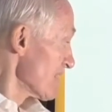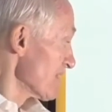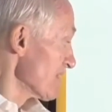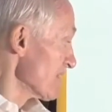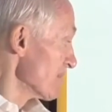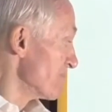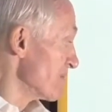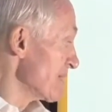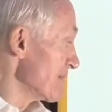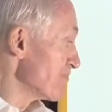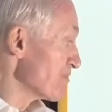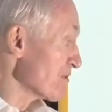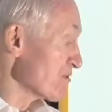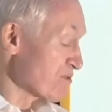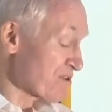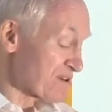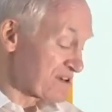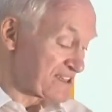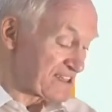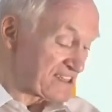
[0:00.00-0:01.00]
The people
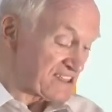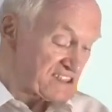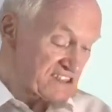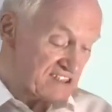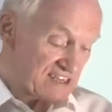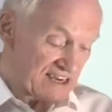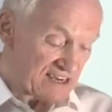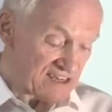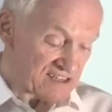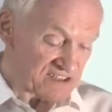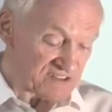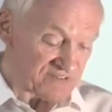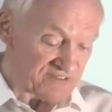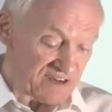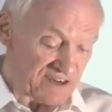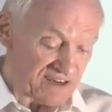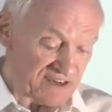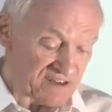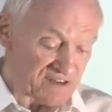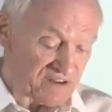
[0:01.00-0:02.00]
were
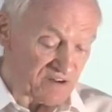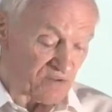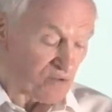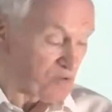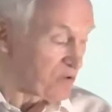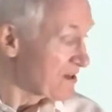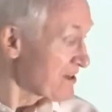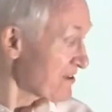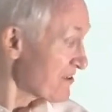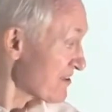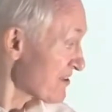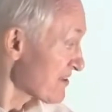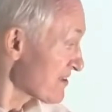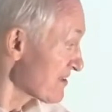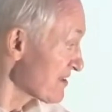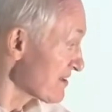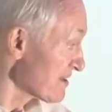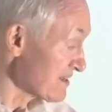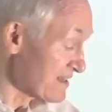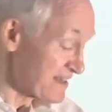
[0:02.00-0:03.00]
dissatisfied with
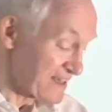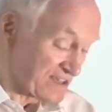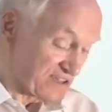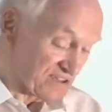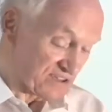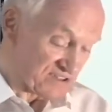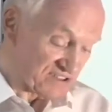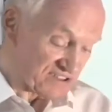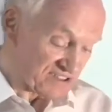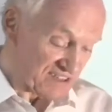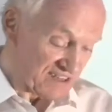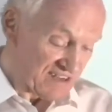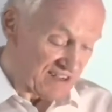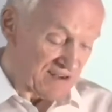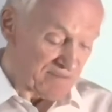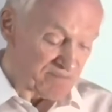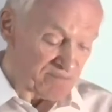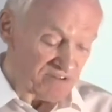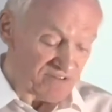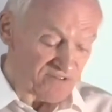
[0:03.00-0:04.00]
the leaders'
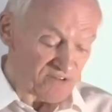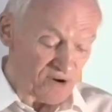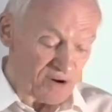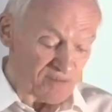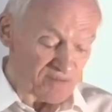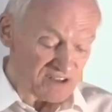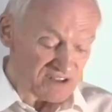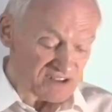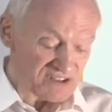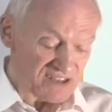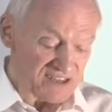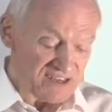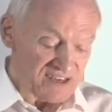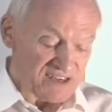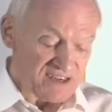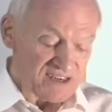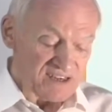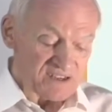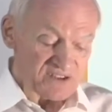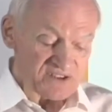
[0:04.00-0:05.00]
performance,
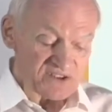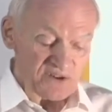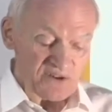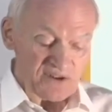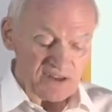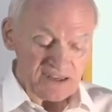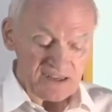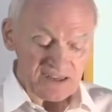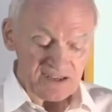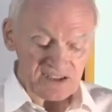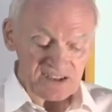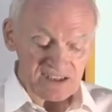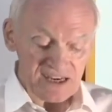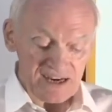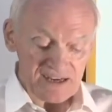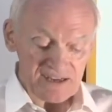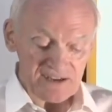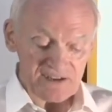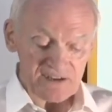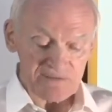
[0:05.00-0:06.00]
so they
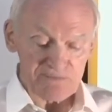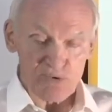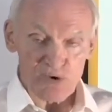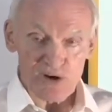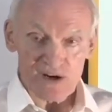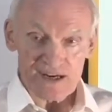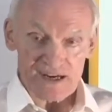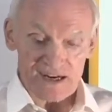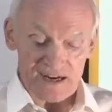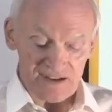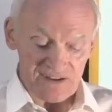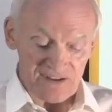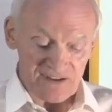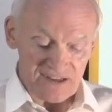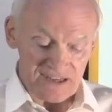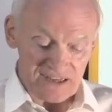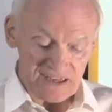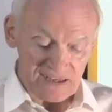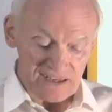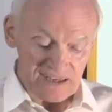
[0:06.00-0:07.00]
decided to boycott
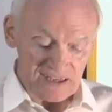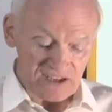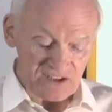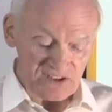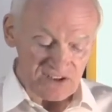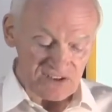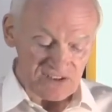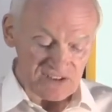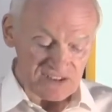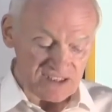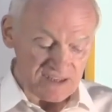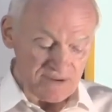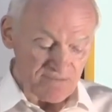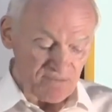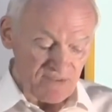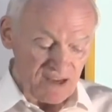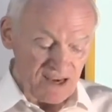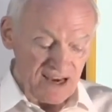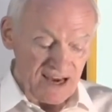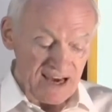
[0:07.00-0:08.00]
the elections
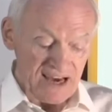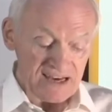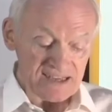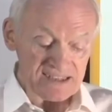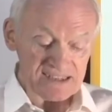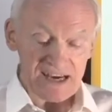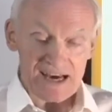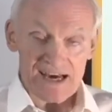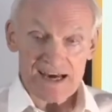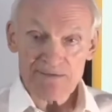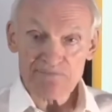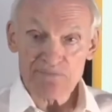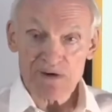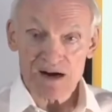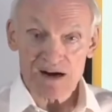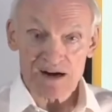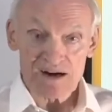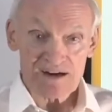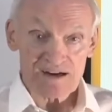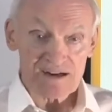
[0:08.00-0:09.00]
as a
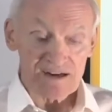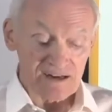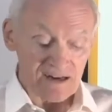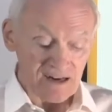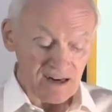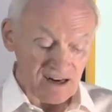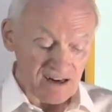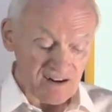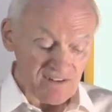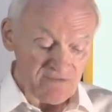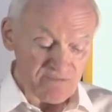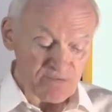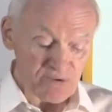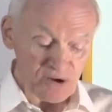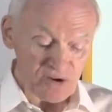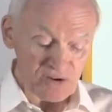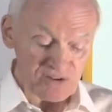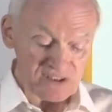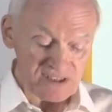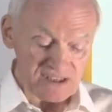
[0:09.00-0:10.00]
mark of
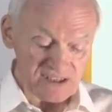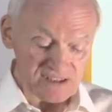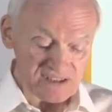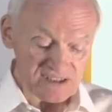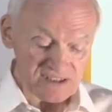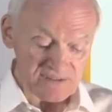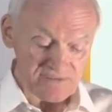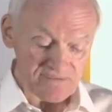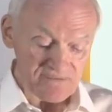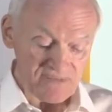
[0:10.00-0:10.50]
protest.